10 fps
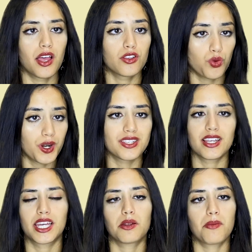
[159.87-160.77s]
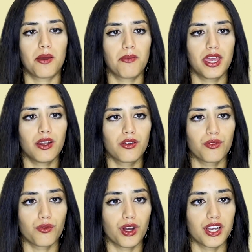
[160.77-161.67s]
22nd Amendment
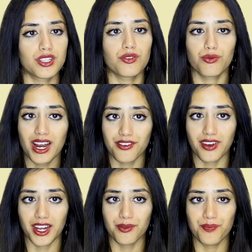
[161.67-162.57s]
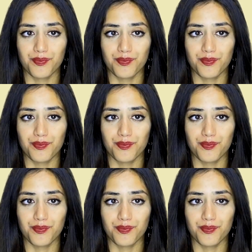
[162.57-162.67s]
was ratified.